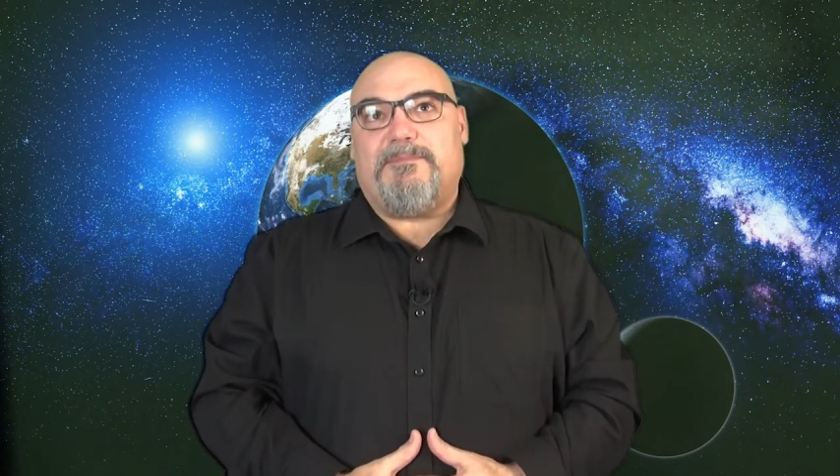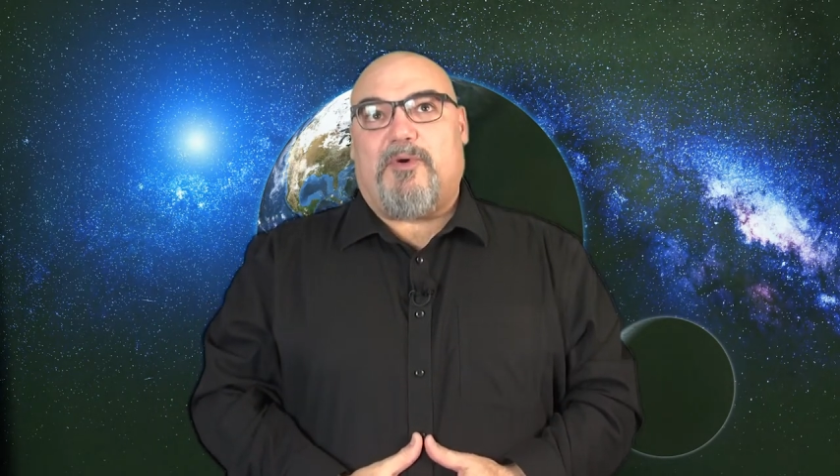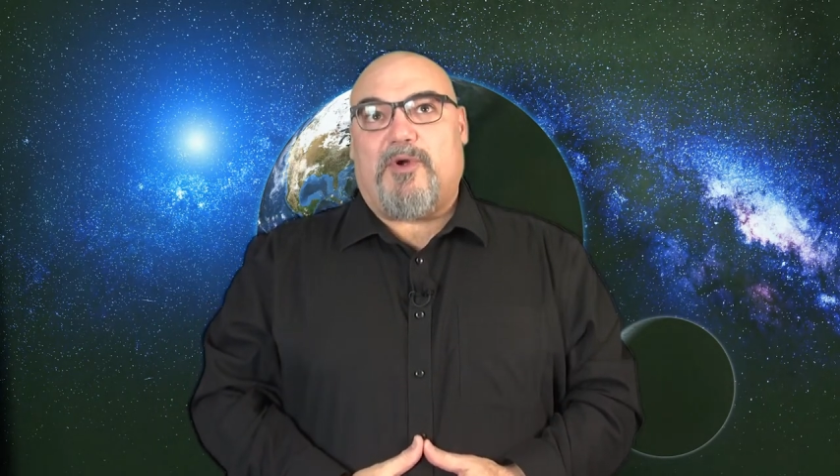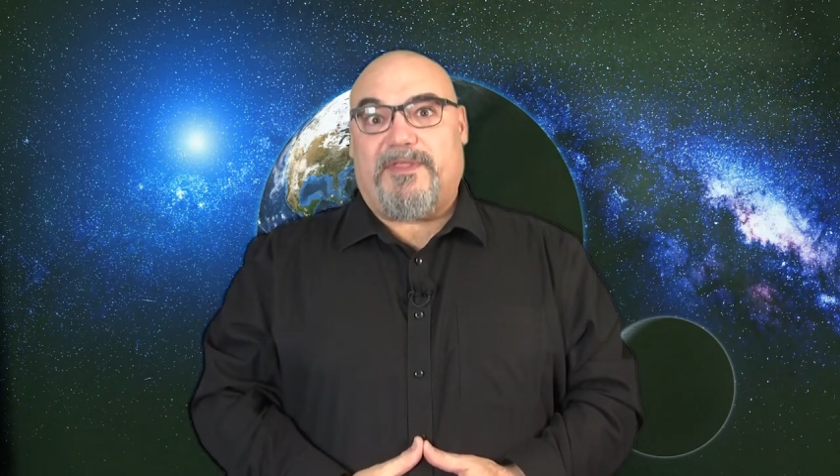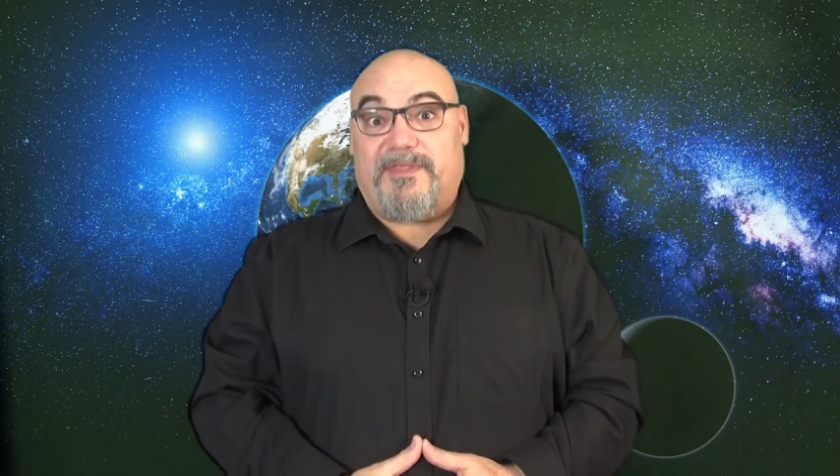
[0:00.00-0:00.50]

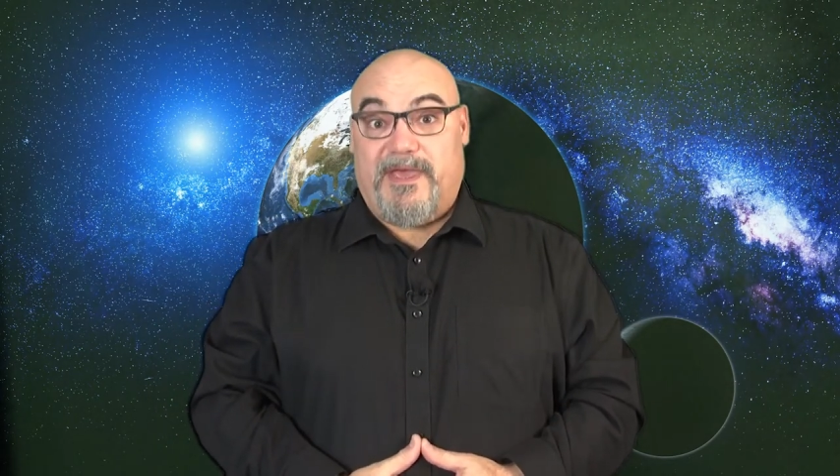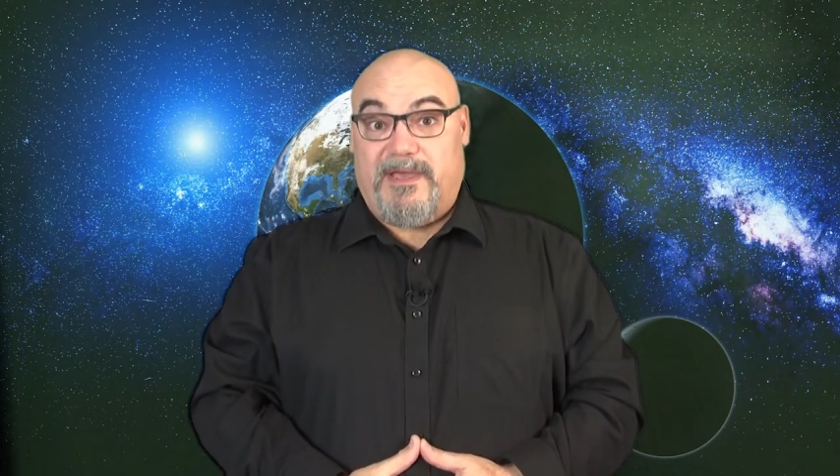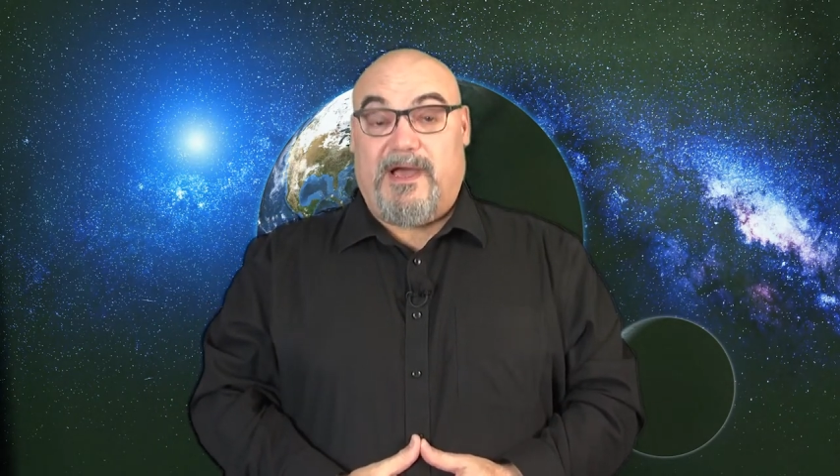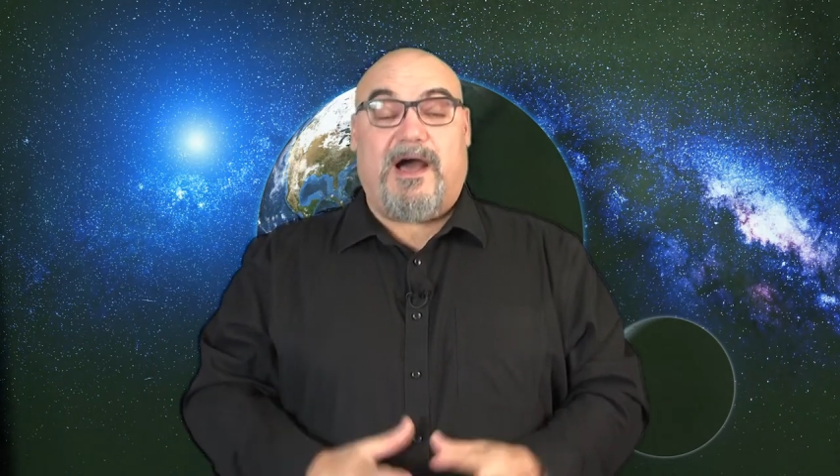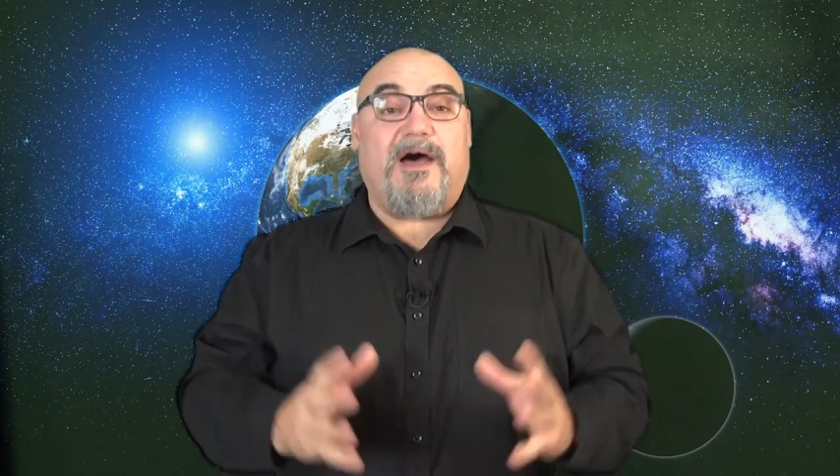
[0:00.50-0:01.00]
important
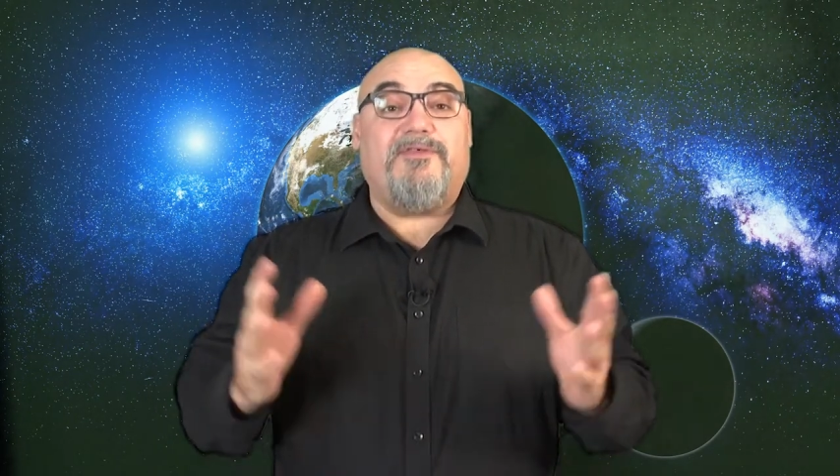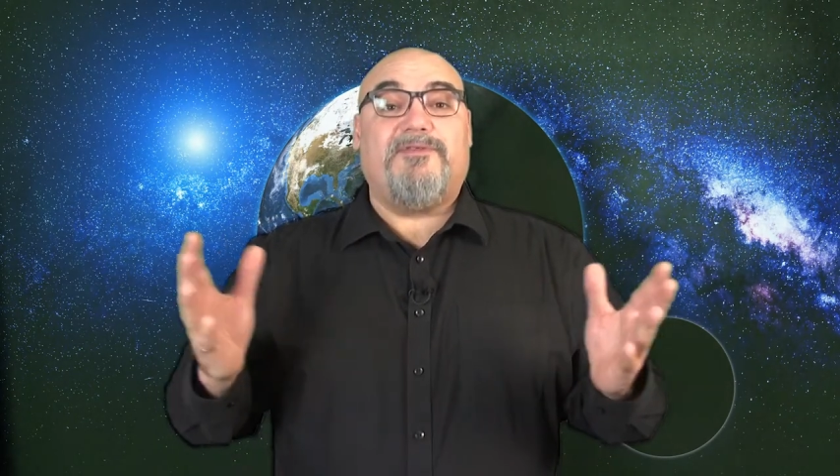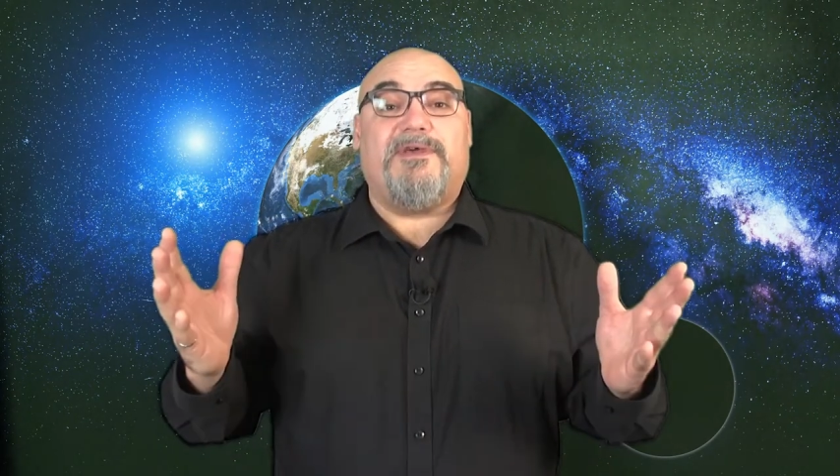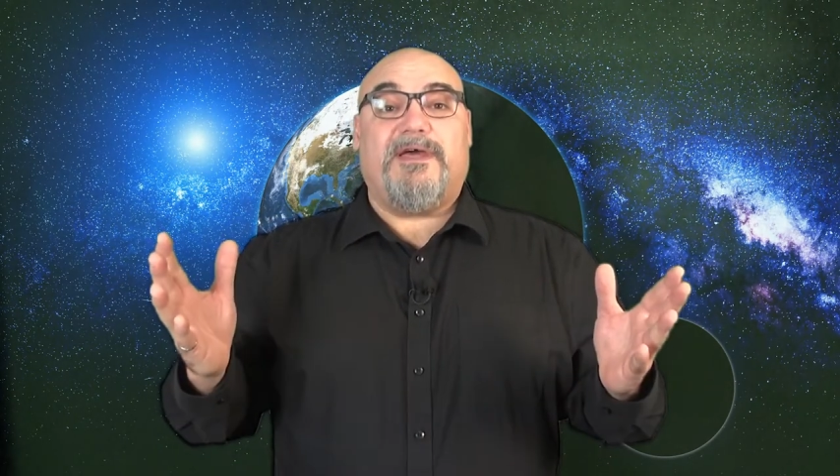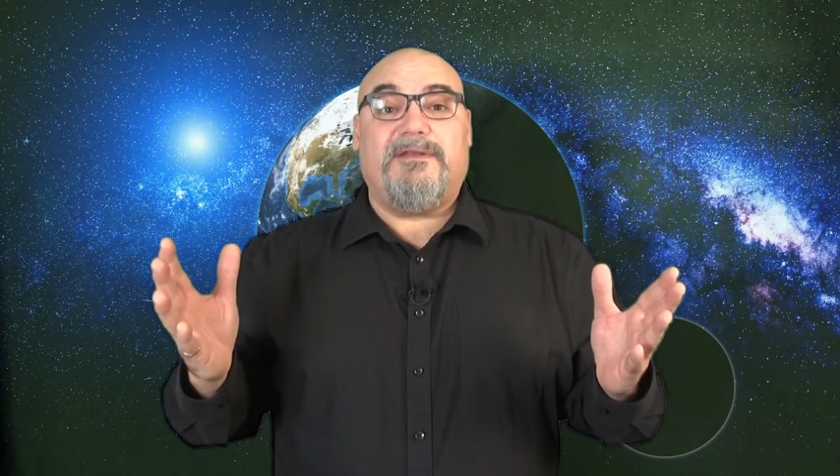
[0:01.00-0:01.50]
thing
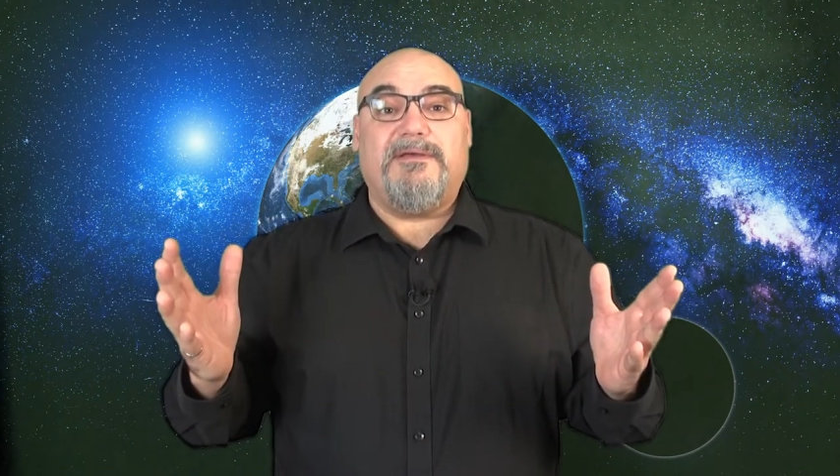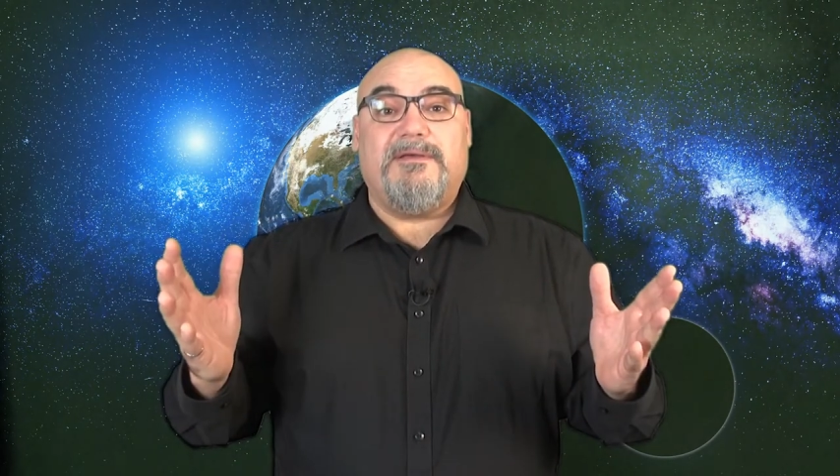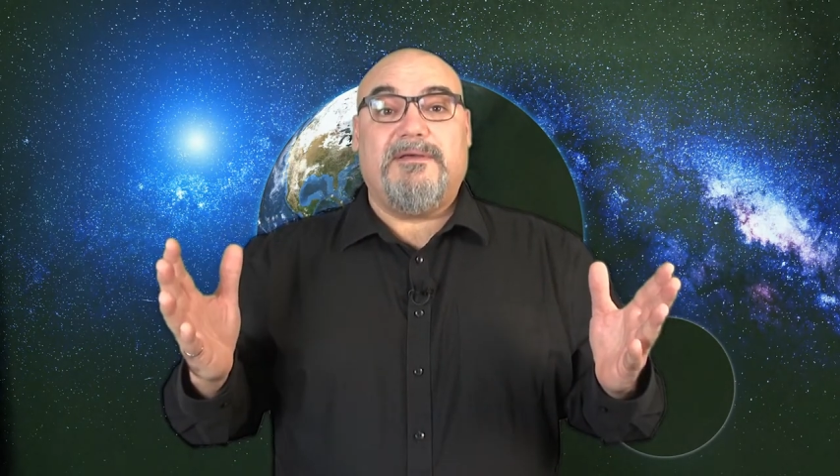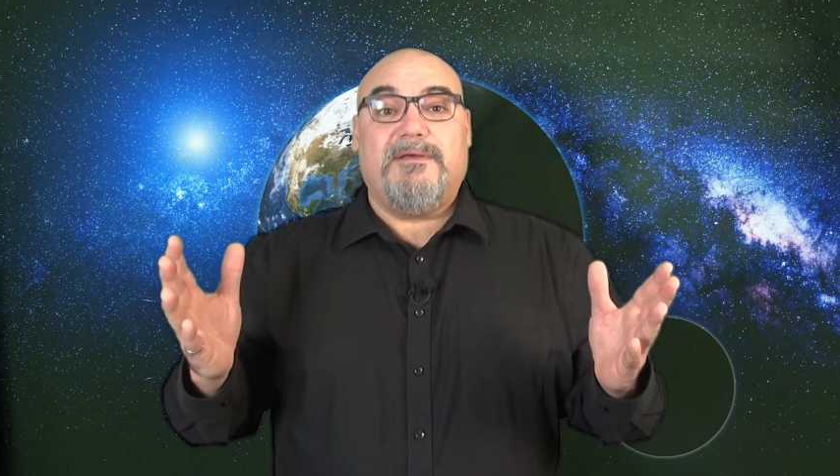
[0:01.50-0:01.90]
other than